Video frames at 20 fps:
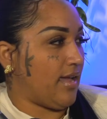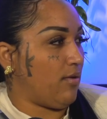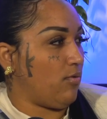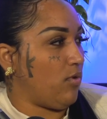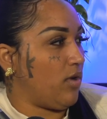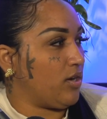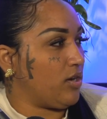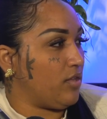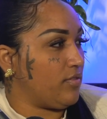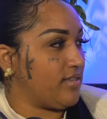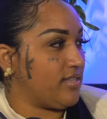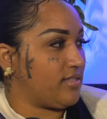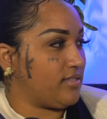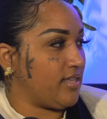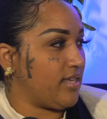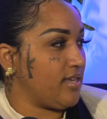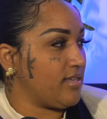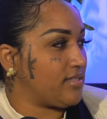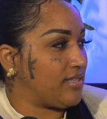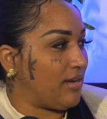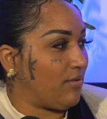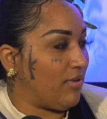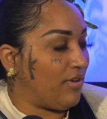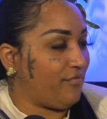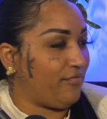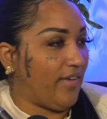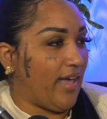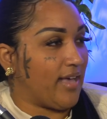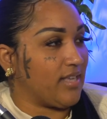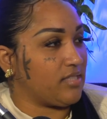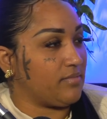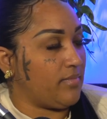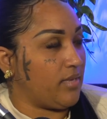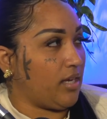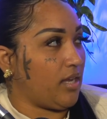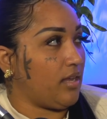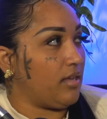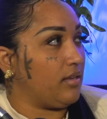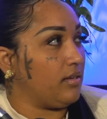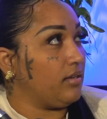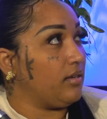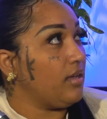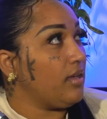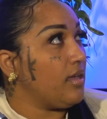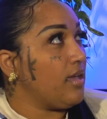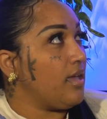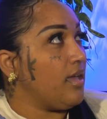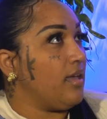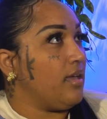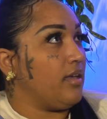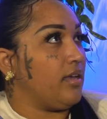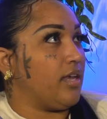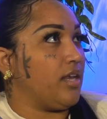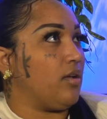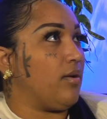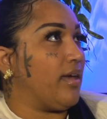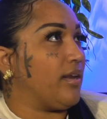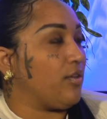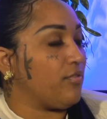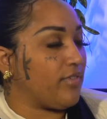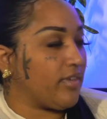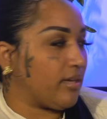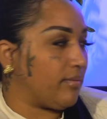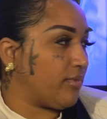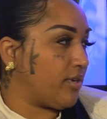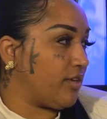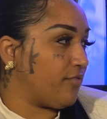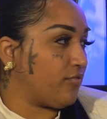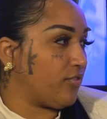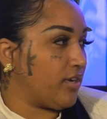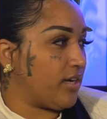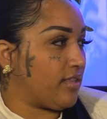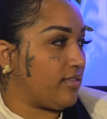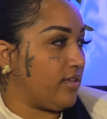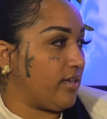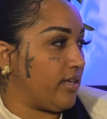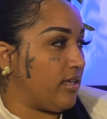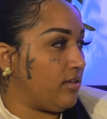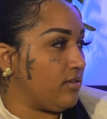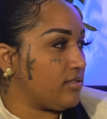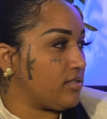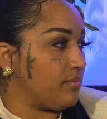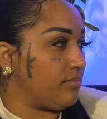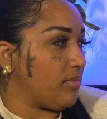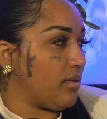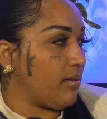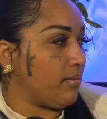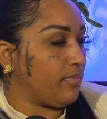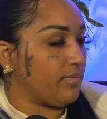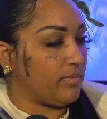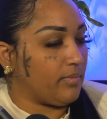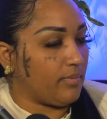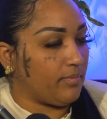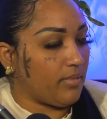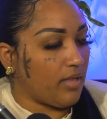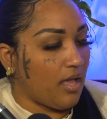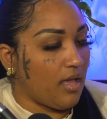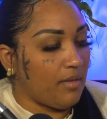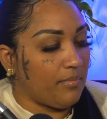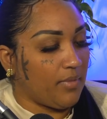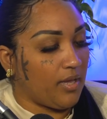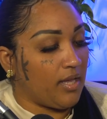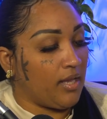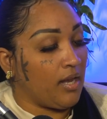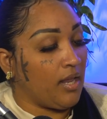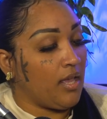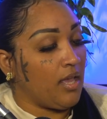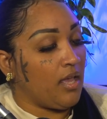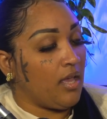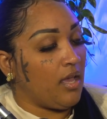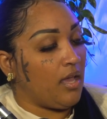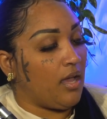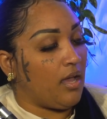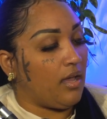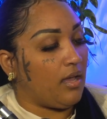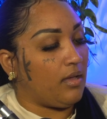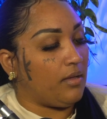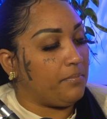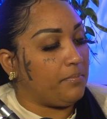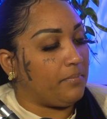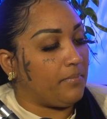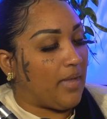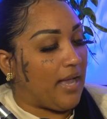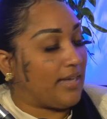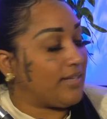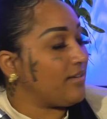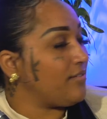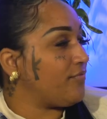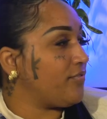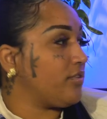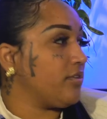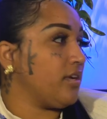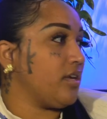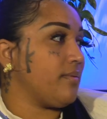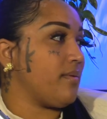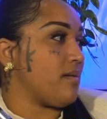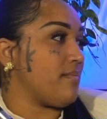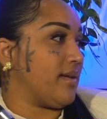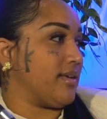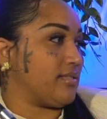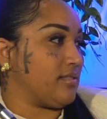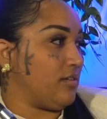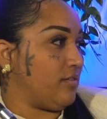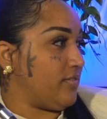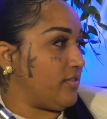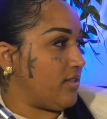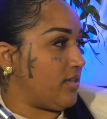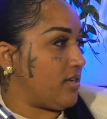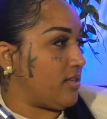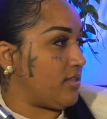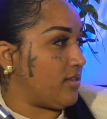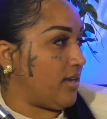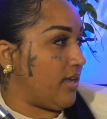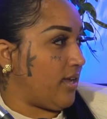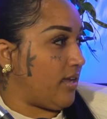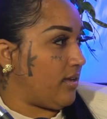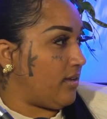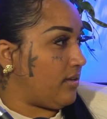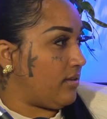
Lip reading: want all these things and I want fast money and I don't think I'm good for anything else and blah, blah, blah, blah. But I didn't feel good about myself at the end of the day.